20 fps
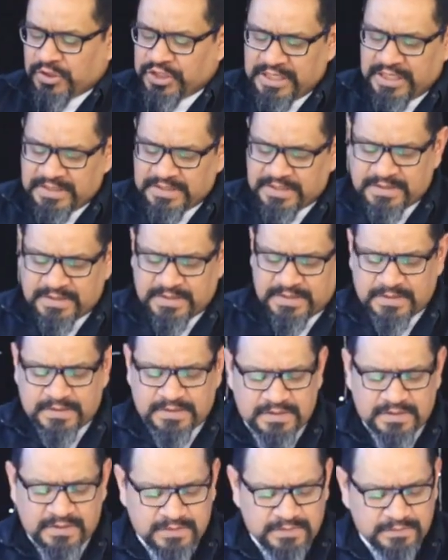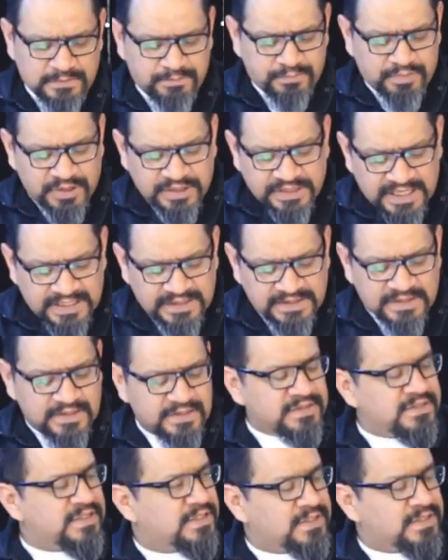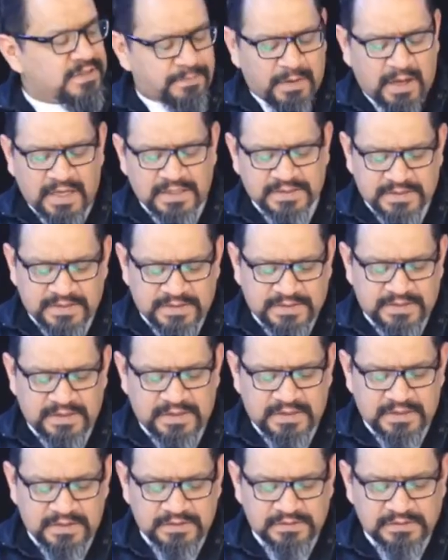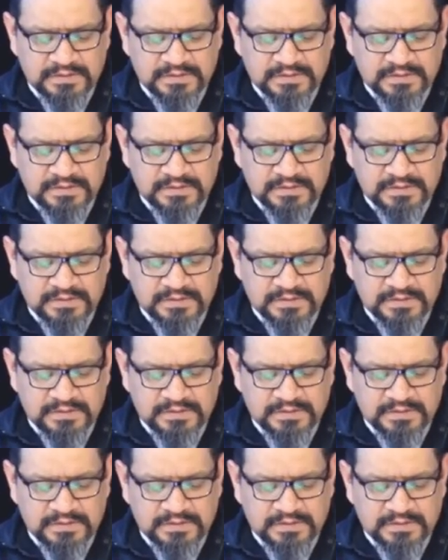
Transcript: Jesus predicted this apostasy.